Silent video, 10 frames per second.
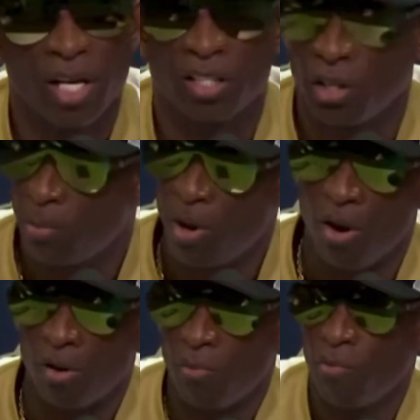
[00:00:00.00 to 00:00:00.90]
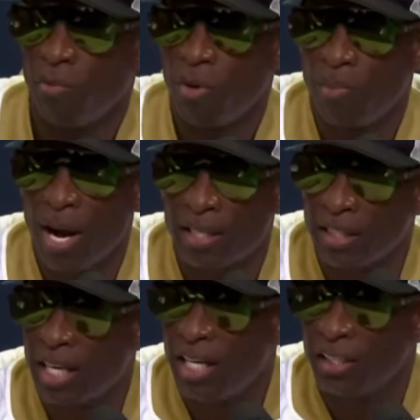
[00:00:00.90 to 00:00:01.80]
We get to the ball. We
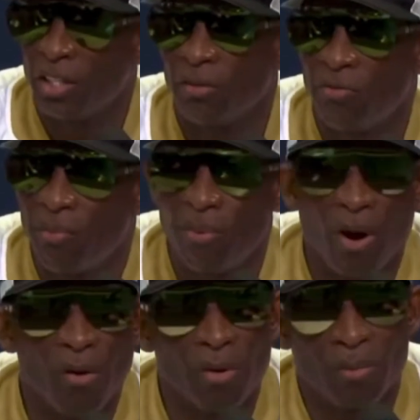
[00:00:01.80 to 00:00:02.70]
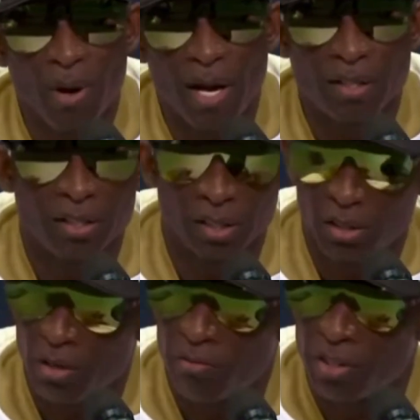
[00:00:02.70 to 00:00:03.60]
practice getting to the football. We practice a
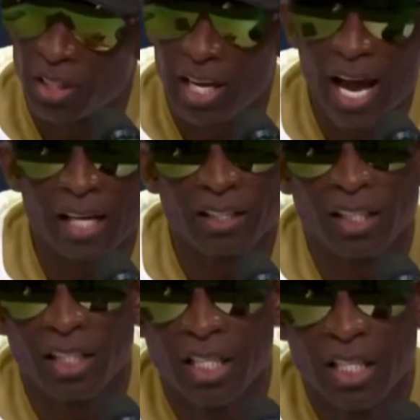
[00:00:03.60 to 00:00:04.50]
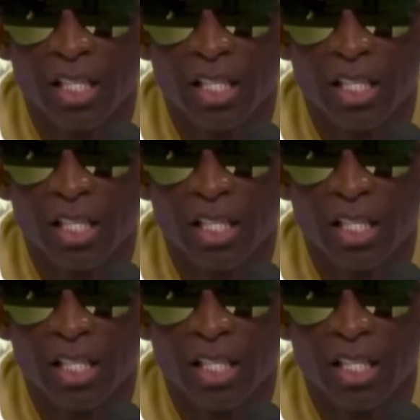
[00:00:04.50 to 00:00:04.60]
certain physicality.